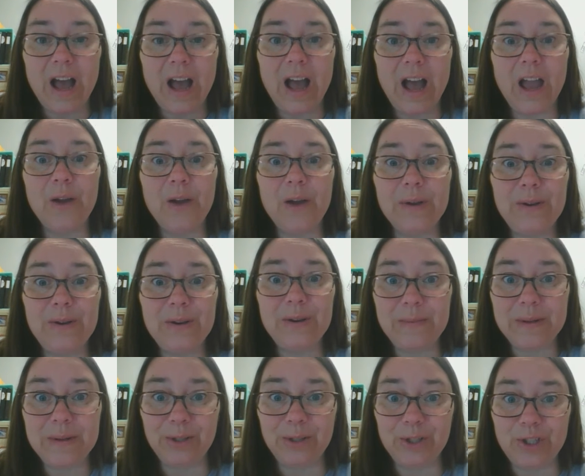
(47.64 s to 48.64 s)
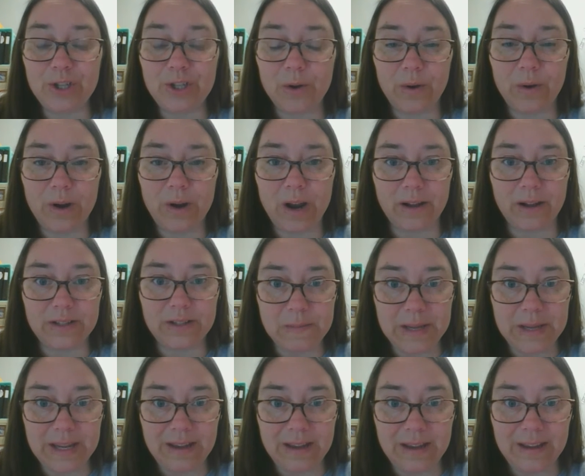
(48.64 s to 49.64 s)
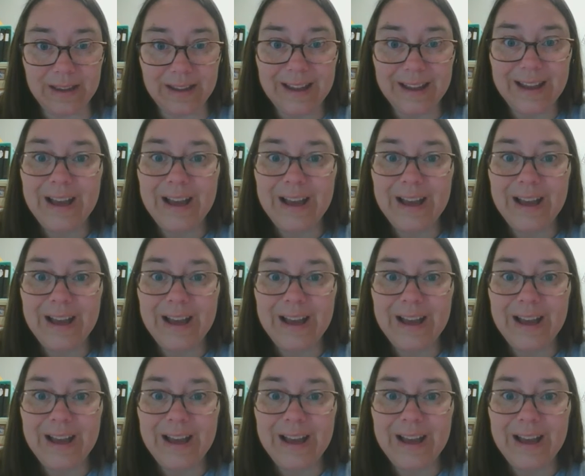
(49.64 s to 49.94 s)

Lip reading: I want you to be able to show it off to me.